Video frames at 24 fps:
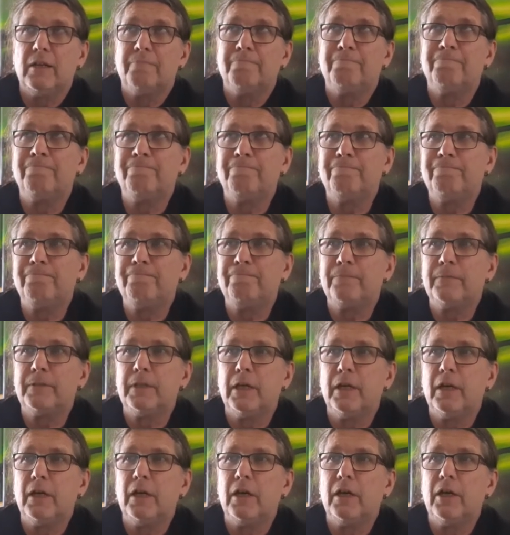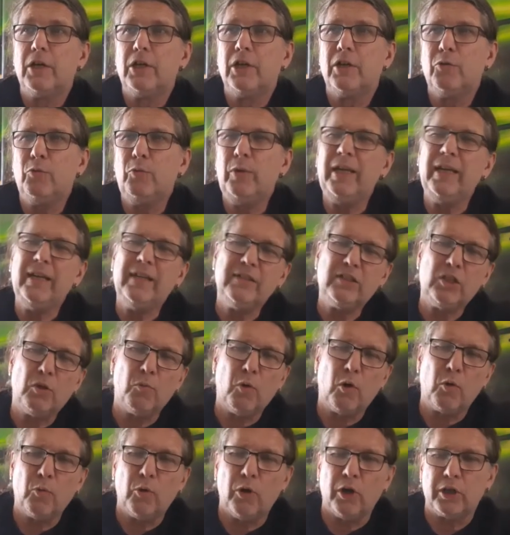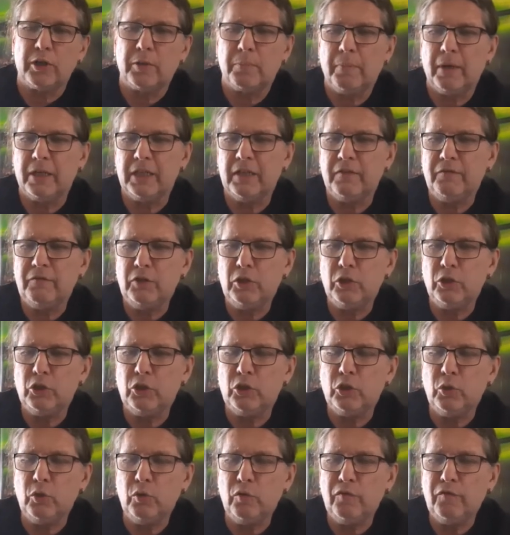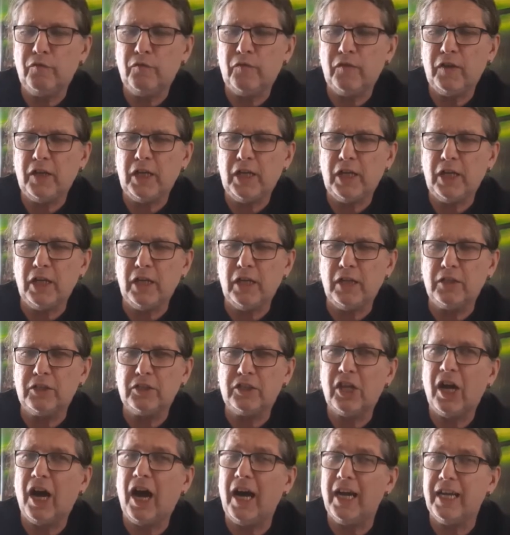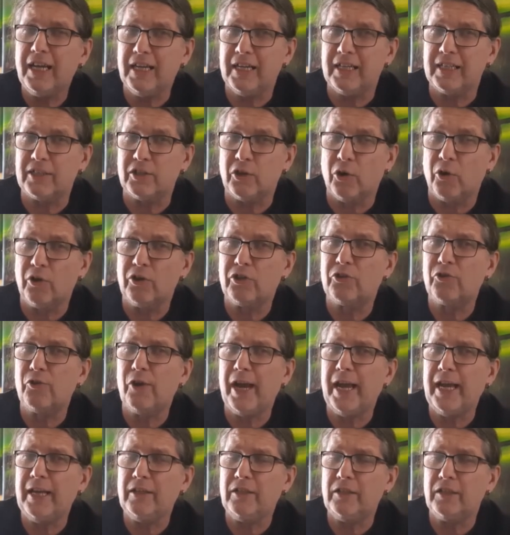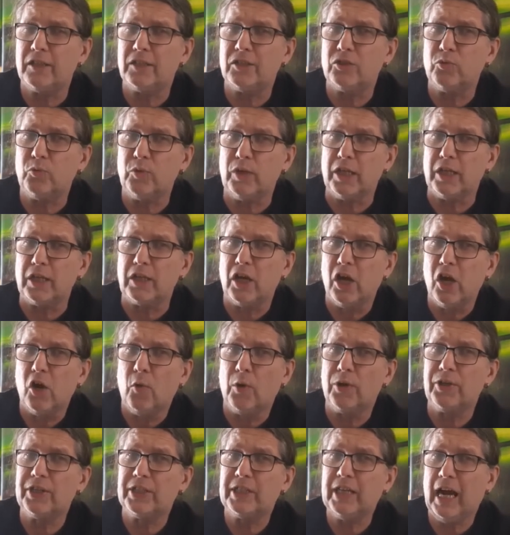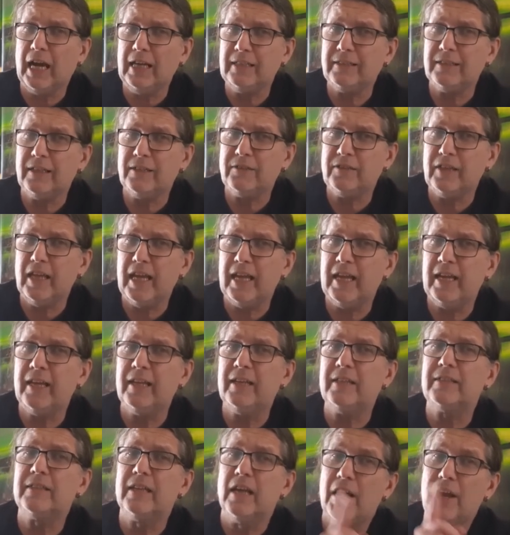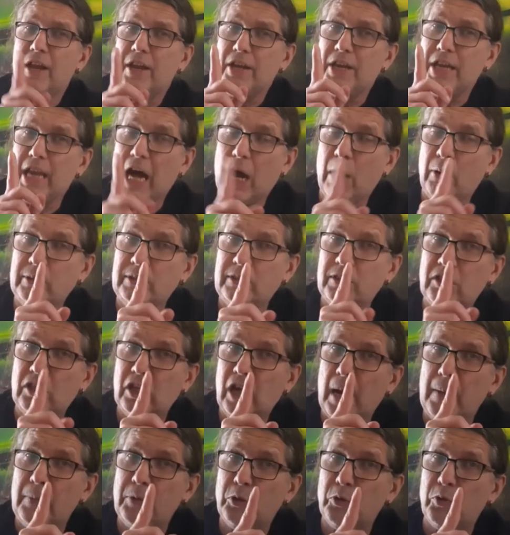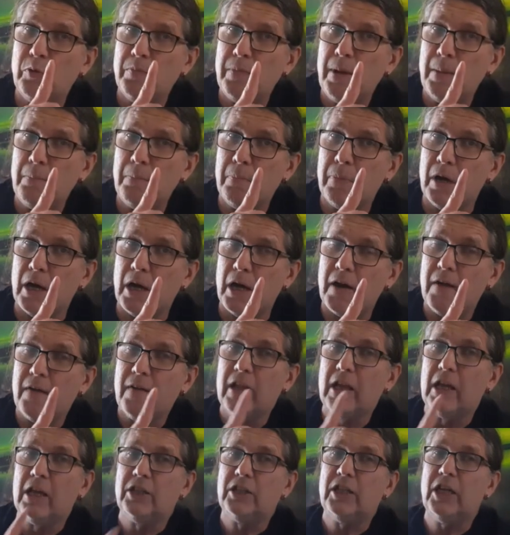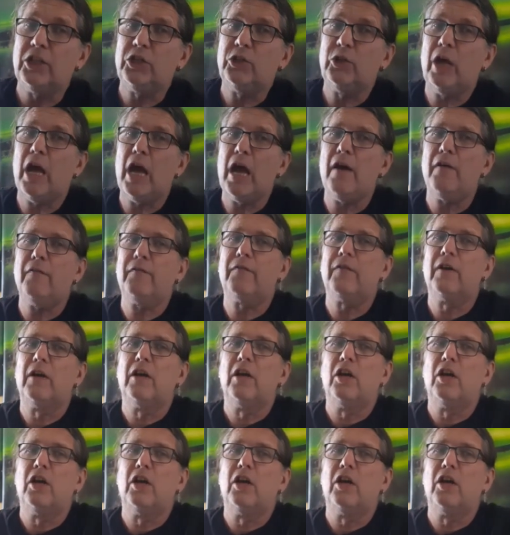hmm, weak is the wrong word, but if you do feel tired or drained this week, what the guides are saying is, now is the time to remember that you have